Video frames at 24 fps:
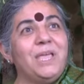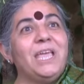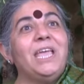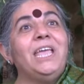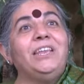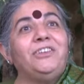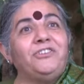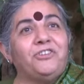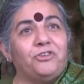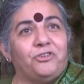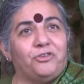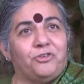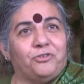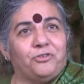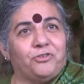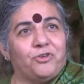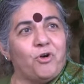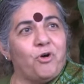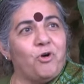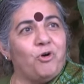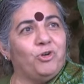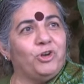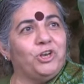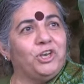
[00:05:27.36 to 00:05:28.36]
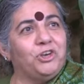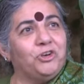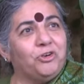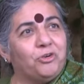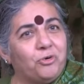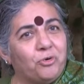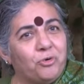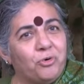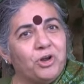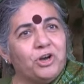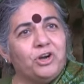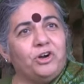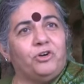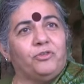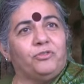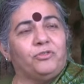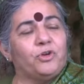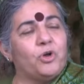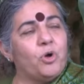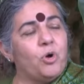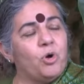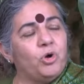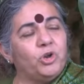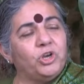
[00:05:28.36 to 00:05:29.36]
eater of corn and grower
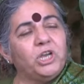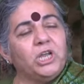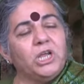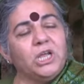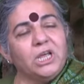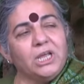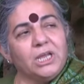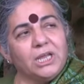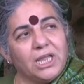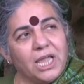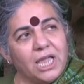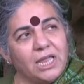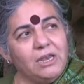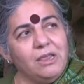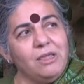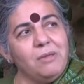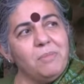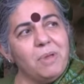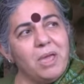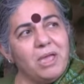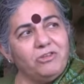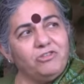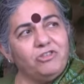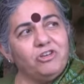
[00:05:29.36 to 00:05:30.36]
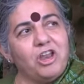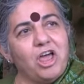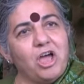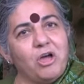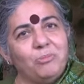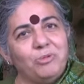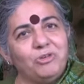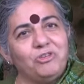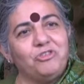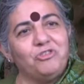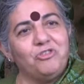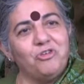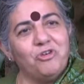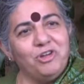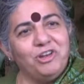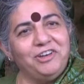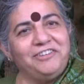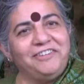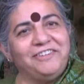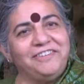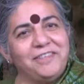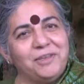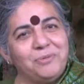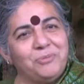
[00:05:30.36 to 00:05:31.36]
of corn, can you imagine how much
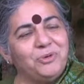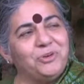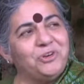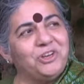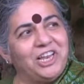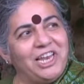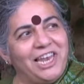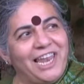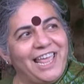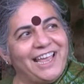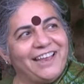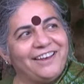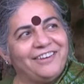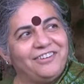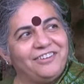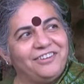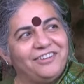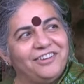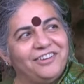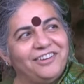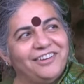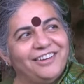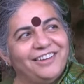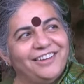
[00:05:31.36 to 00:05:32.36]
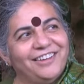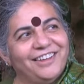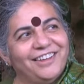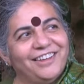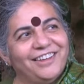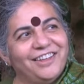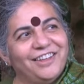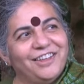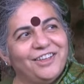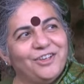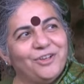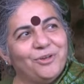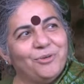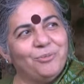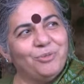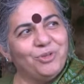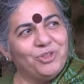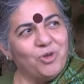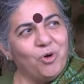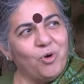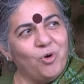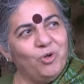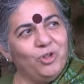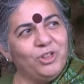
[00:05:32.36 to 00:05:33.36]
royalty they would collect
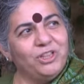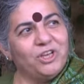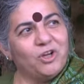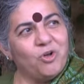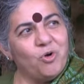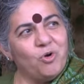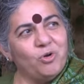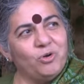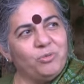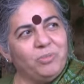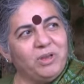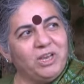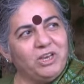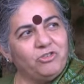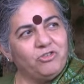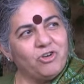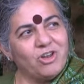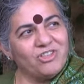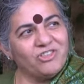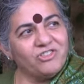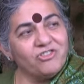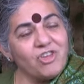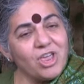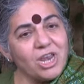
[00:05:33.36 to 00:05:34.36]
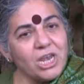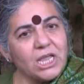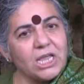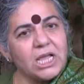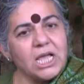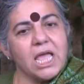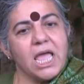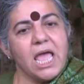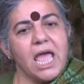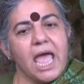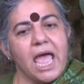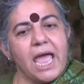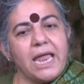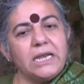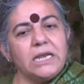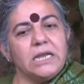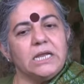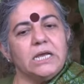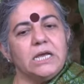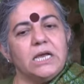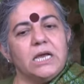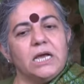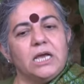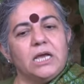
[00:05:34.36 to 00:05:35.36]
with all the corn being transgenic?
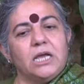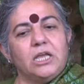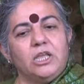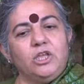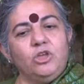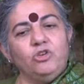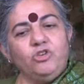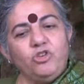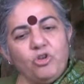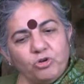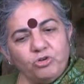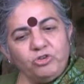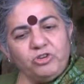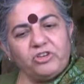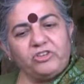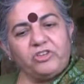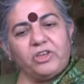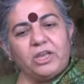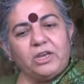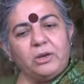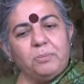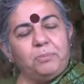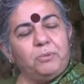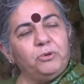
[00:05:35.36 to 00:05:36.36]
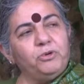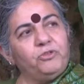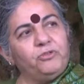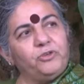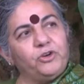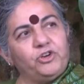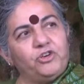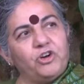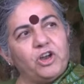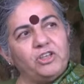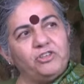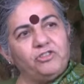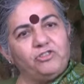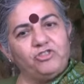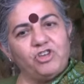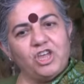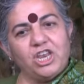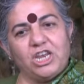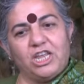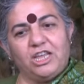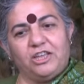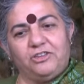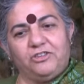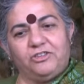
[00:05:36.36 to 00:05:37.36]
And you don't just get a push for
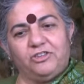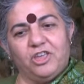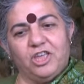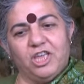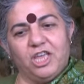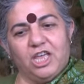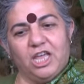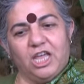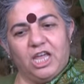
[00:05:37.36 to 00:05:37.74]
transgenics.